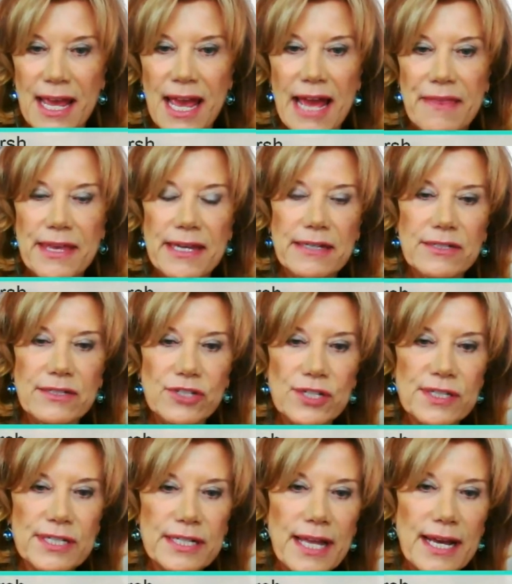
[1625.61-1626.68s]
And then
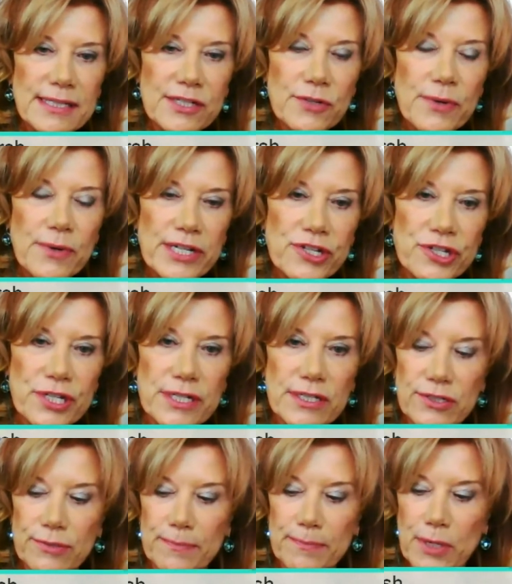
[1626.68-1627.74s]
just a last question,
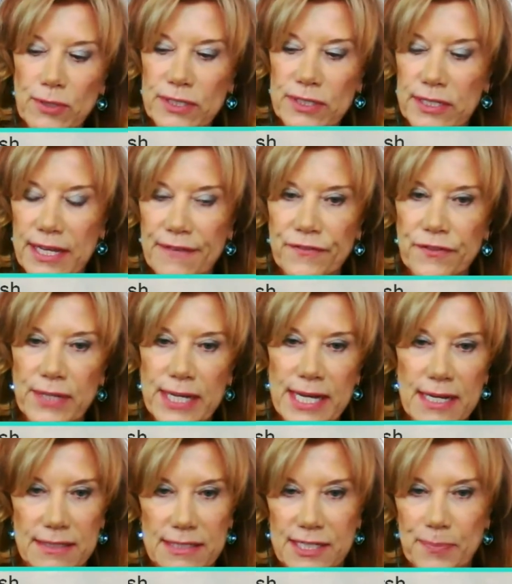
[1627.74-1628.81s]
if you
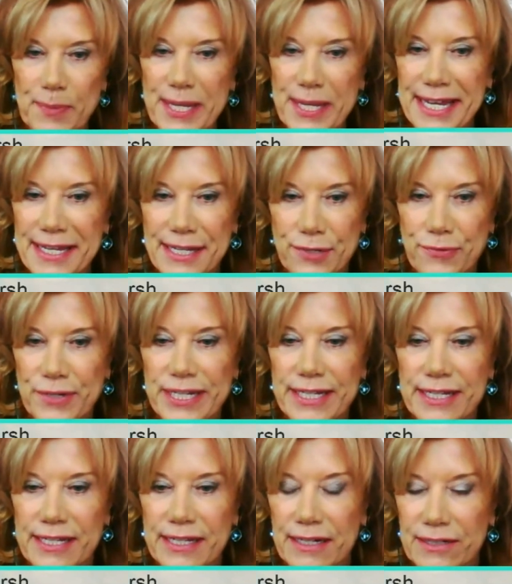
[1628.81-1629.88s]
can't speak any
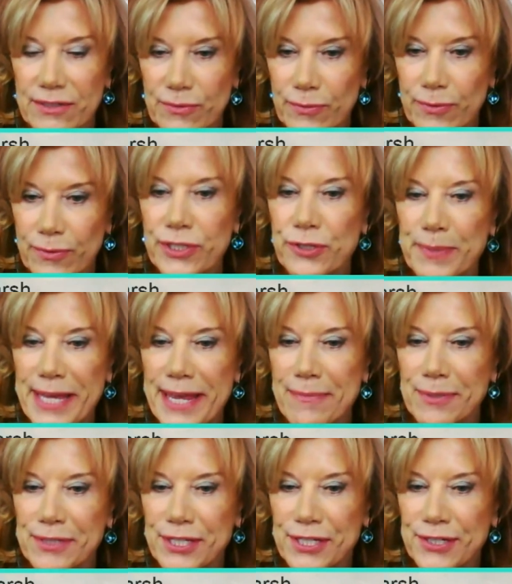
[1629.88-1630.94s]
Greek, will you be
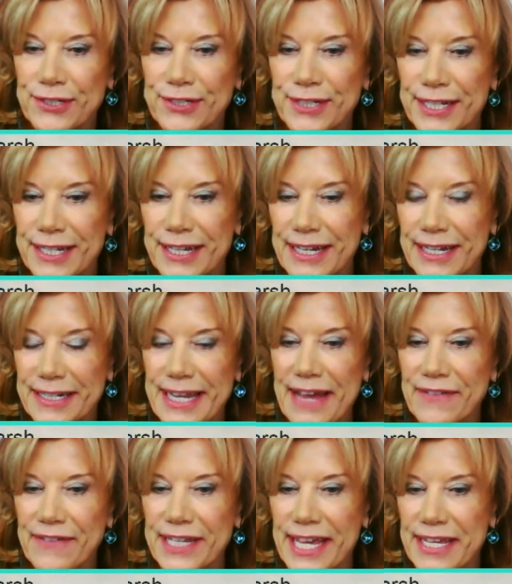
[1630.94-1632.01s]
able to
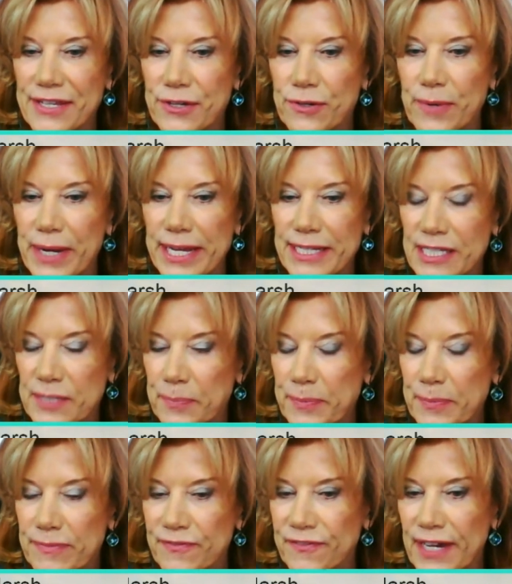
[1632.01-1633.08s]
navigate your ways
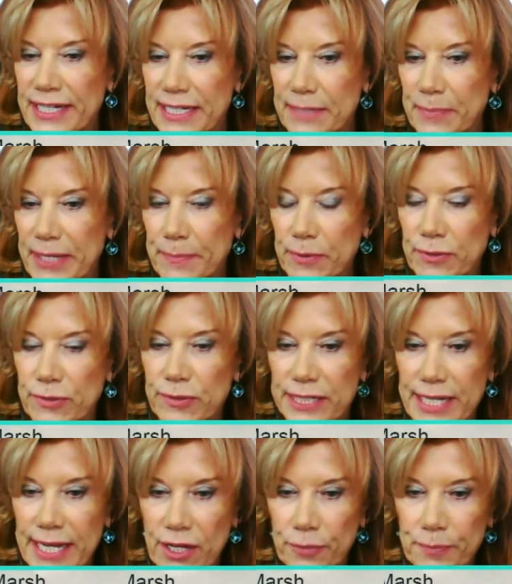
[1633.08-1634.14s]
finding people who
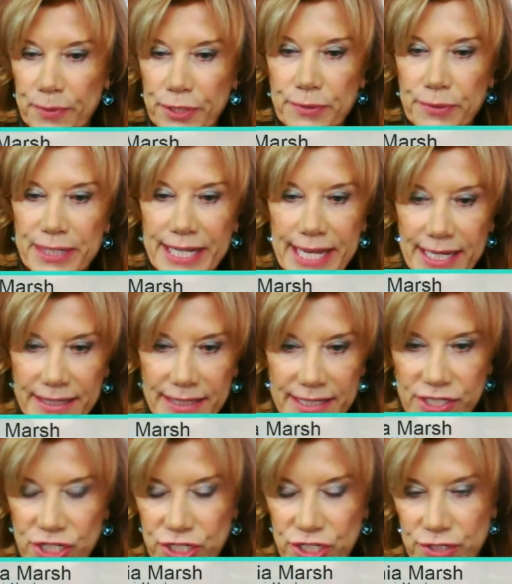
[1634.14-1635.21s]
can help you in
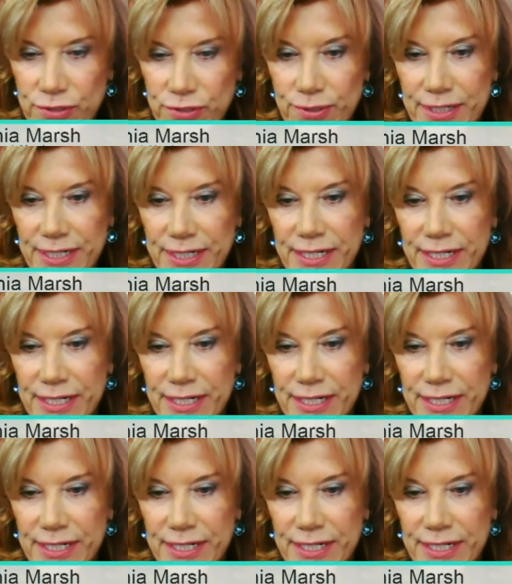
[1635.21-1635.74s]
English or